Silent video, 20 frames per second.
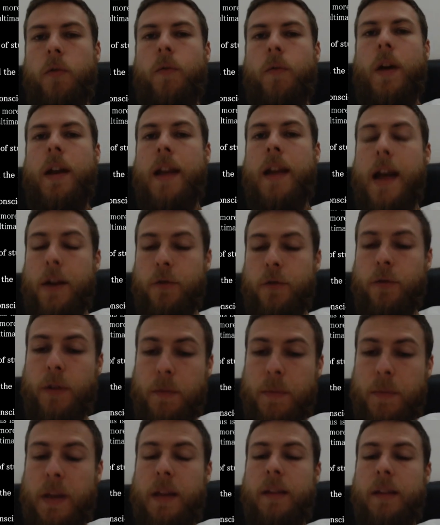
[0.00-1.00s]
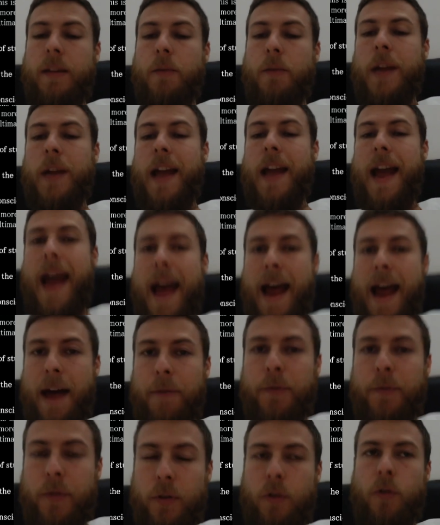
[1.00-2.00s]
that naturally means that we
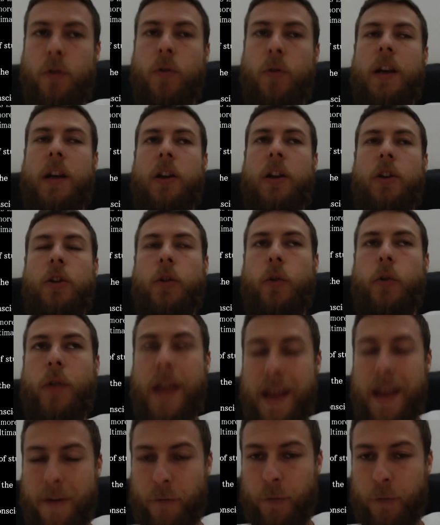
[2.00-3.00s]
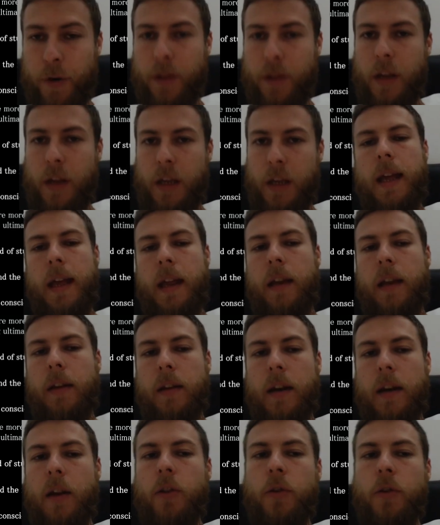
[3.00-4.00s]
have to include everything. And
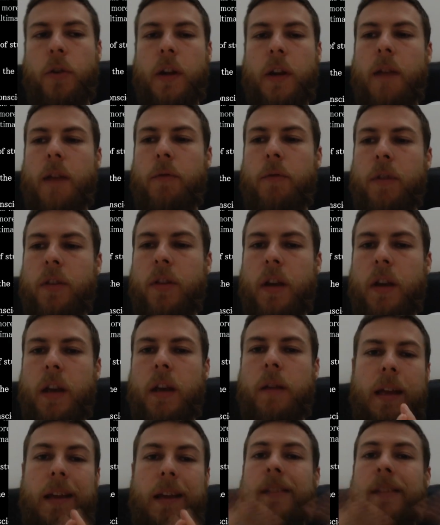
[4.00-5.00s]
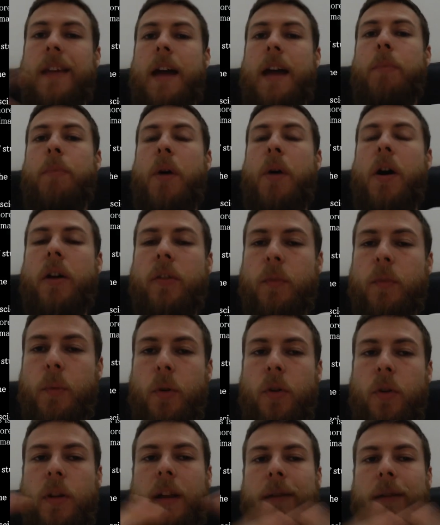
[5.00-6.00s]
including everything, is that
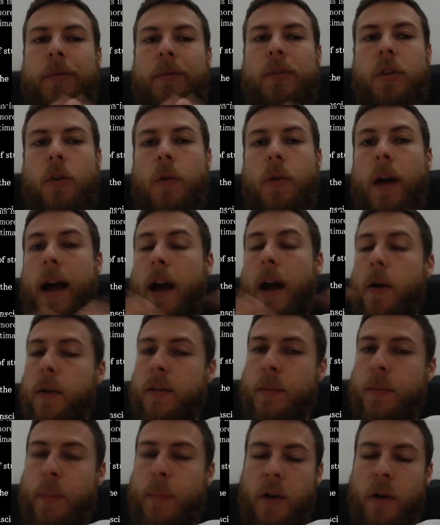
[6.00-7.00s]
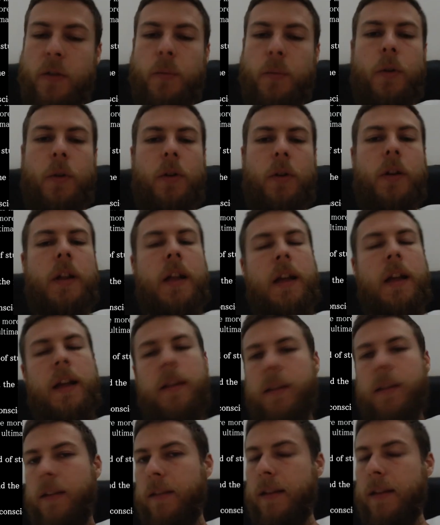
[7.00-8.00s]
possible? If so, how is it possible?
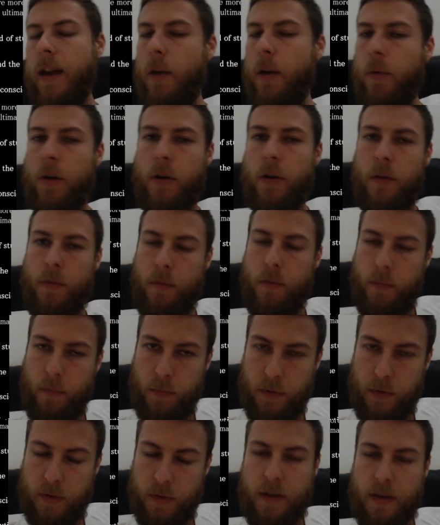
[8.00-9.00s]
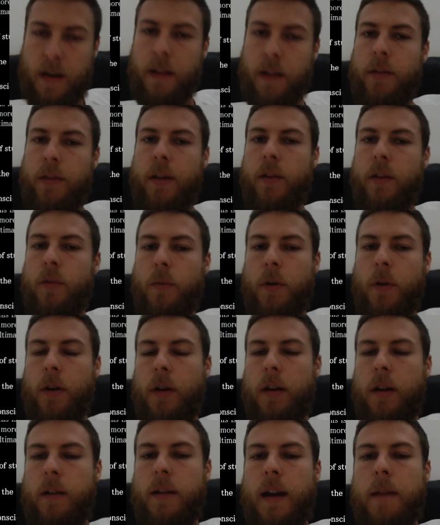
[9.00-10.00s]
This is the kind of things we're
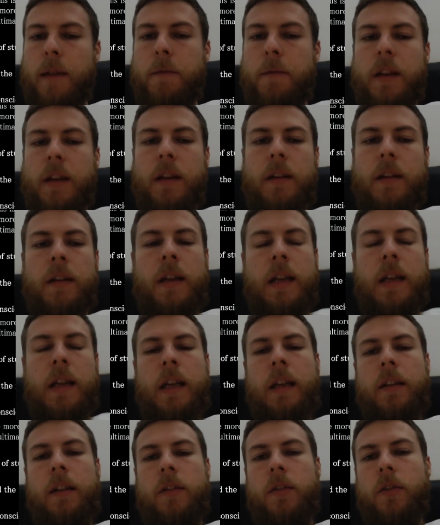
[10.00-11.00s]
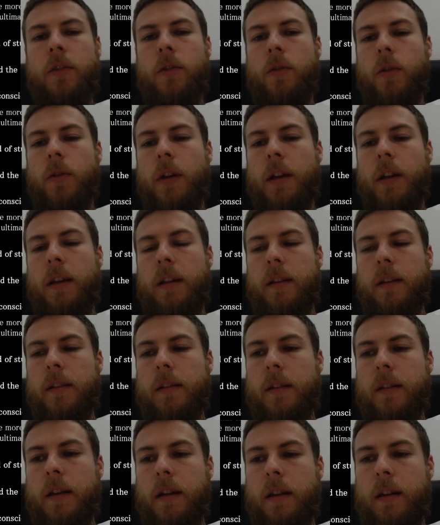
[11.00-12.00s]
going to dive in to in
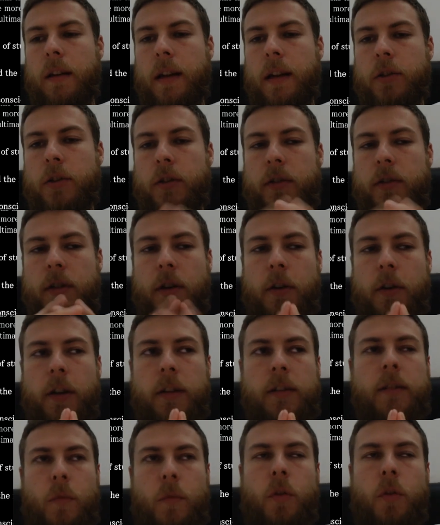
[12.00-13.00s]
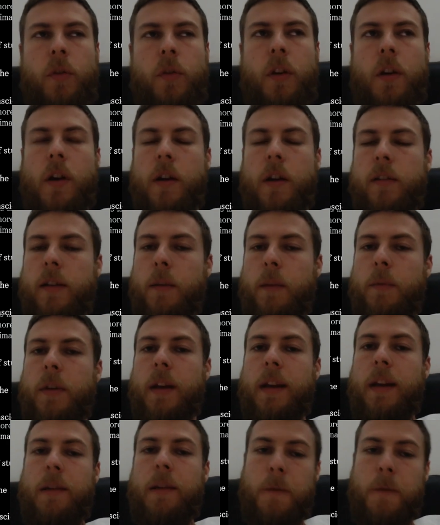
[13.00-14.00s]
this lecture series, using concepts
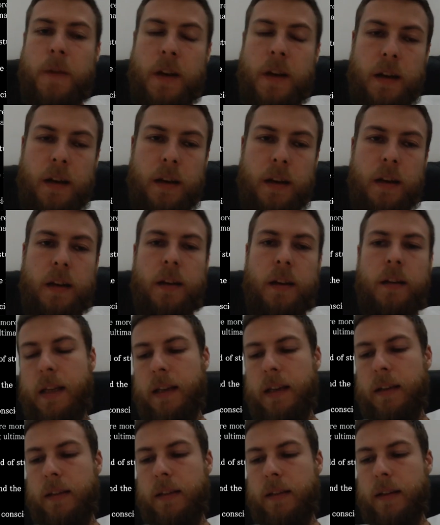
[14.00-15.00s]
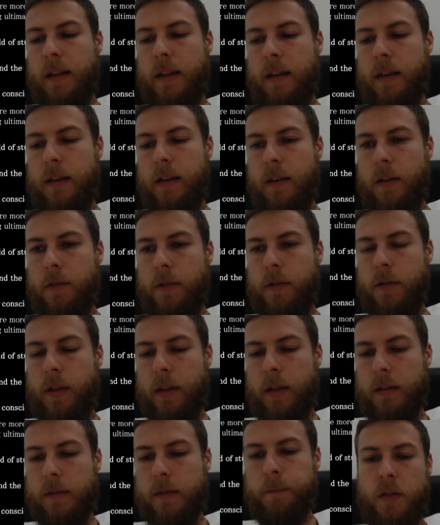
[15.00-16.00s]
like infinity and other
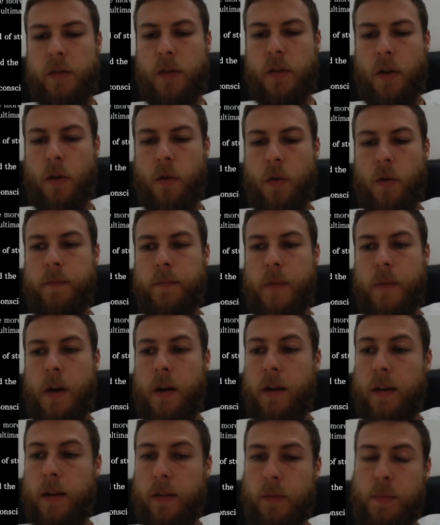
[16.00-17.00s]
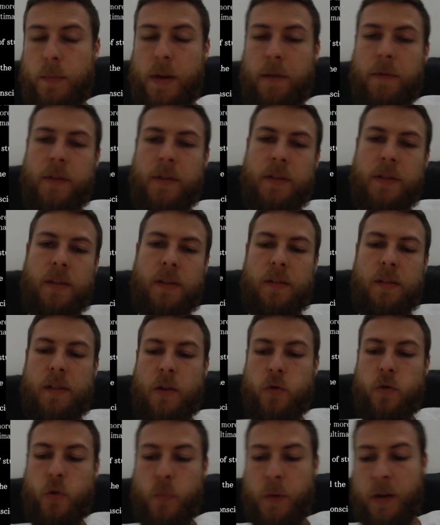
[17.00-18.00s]
things. So there it is. Metaphysics is
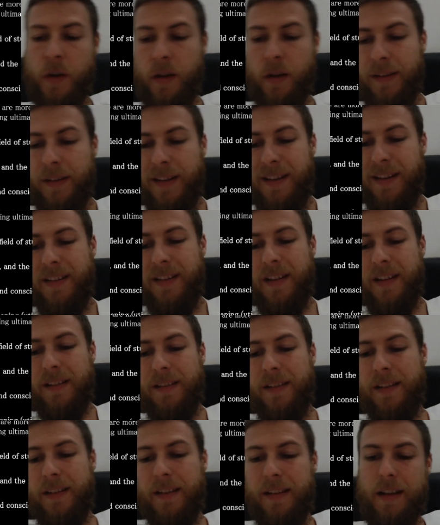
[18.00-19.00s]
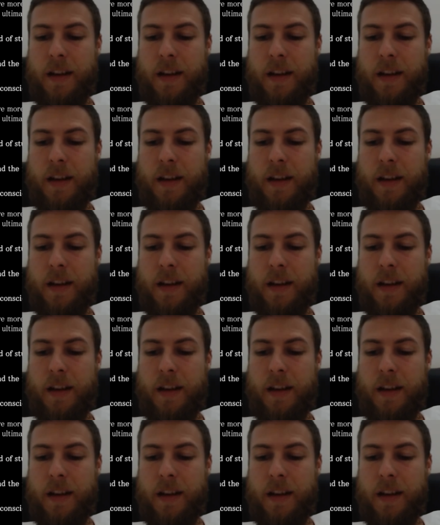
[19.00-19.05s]
central because it doesn't